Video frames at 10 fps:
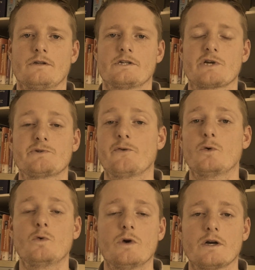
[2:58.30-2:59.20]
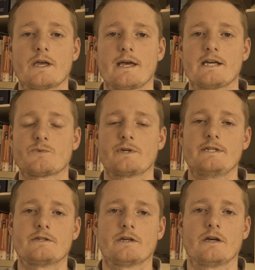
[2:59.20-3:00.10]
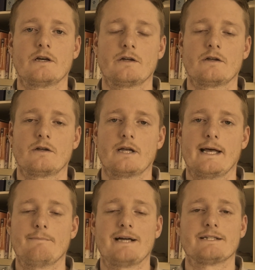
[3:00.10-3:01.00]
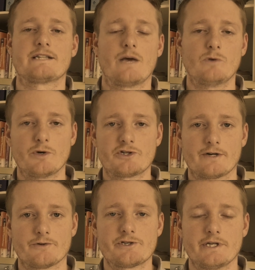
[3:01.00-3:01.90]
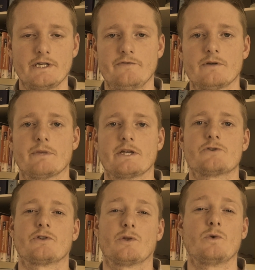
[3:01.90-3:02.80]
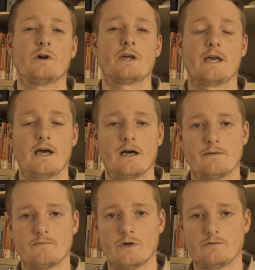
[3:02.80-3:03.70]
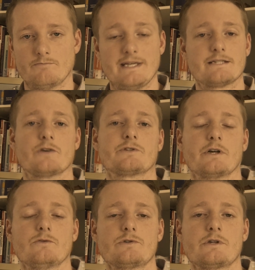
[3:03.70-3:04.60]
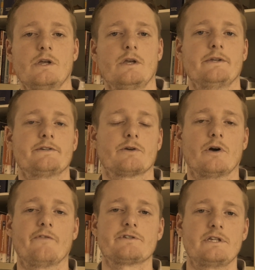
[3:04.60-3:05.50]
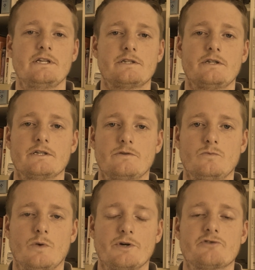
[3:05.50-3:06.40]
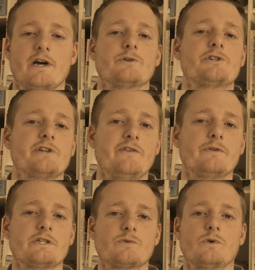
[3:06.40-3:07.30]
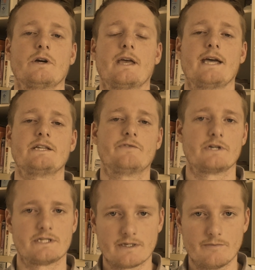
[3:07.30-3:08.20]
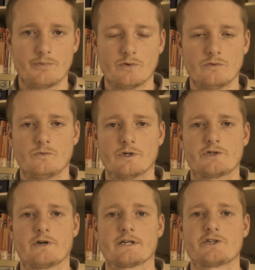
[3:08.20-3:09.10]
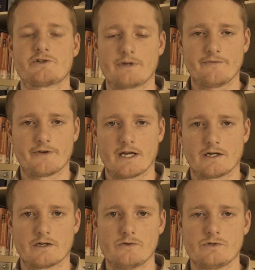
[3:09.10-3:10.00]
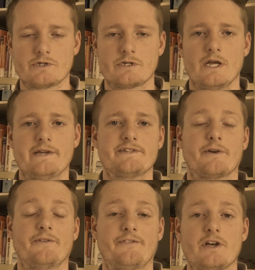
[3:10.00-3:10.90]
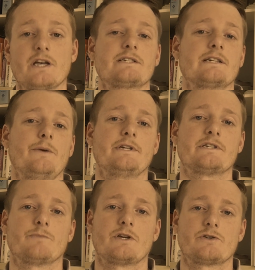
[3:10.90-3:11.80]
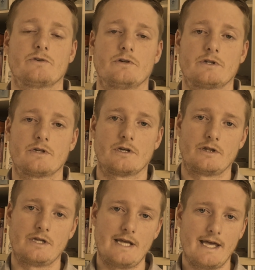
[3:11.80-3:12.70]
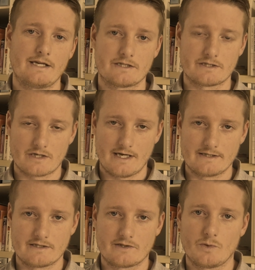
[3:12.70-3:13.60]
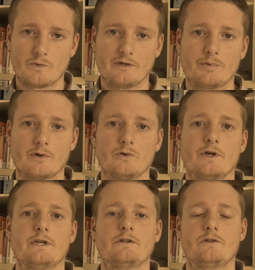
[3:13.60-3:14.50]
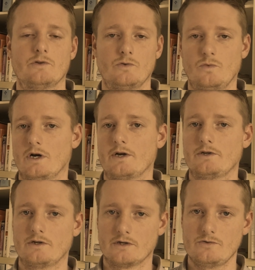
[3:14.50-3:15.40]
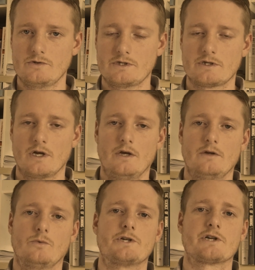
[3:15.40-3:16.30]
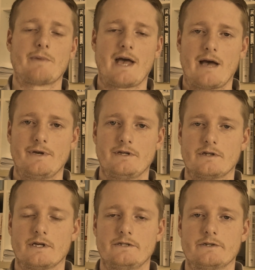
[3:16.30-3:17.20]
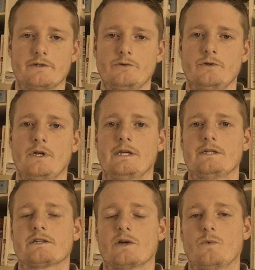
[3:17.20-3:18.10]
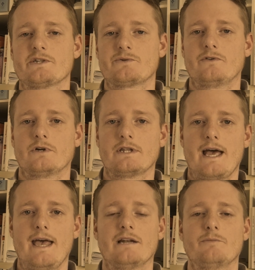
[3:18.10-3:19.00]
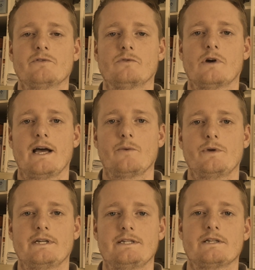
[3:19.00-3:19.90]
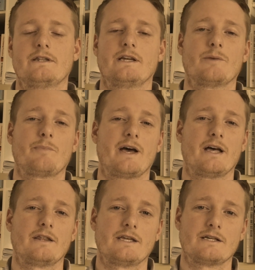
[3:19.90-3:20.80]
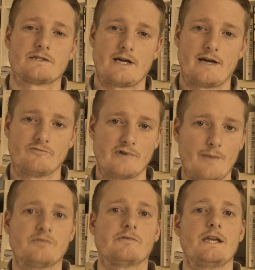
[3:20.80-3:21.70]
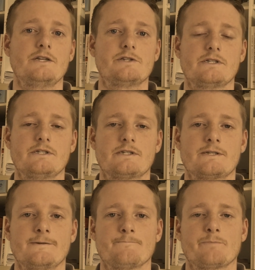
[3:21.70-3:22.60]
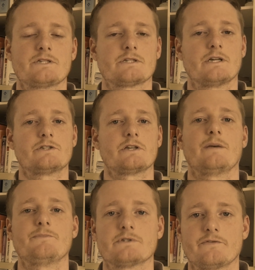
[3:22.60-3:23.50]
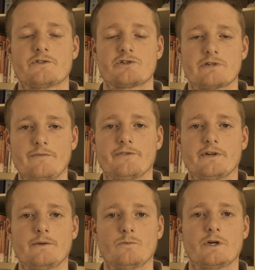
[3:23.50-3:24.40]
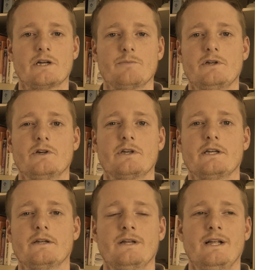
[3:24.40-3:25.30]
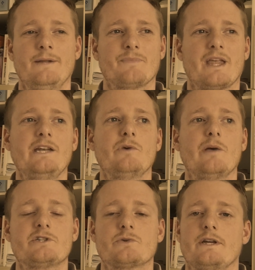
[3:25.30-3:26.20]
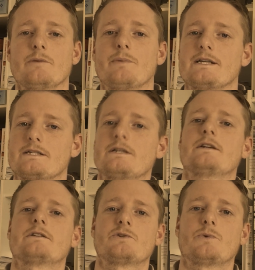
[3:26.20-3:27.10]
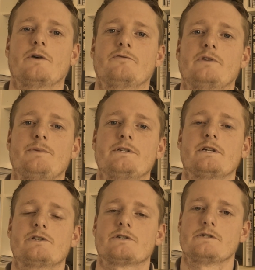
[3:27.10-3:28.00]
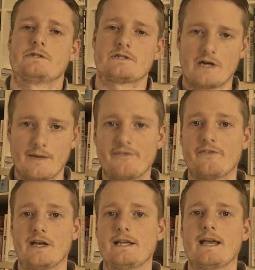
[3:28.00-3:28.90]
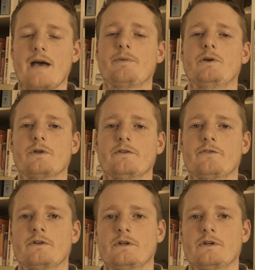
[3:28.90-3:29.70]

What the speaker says: So as with all workouts, we need to understand what we're to achieve and make sure that the workout meets those goals. So obviously what we're trying to achieve with this workout is very simple. We're trying to strengthen our glutes. So firstly, we need to make sure that the exercises that we're employing do work your glutes, which I'm happy that they do. So once we've got that element right, we need to think about things like rep ranges. So in terms of strengthening, we're going to be looking anywhere between about 6 to 12 repetitions. I'm fairly happy with.